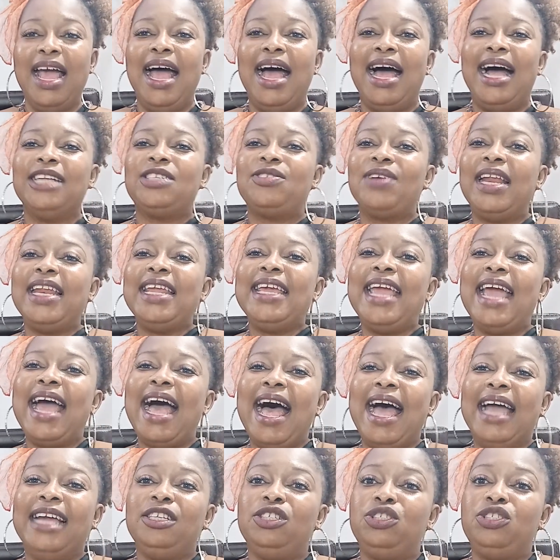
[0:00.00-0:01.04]
Actually,
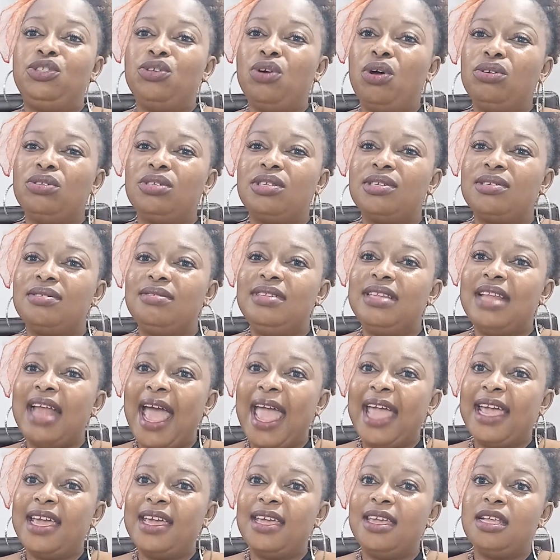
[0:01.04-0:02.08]
I don't
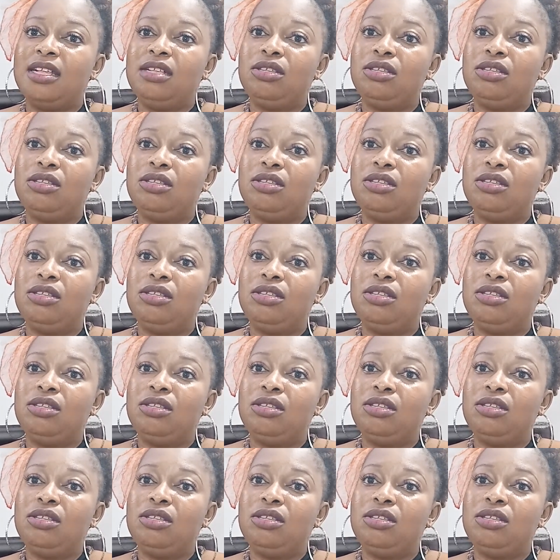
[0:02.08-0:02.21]
like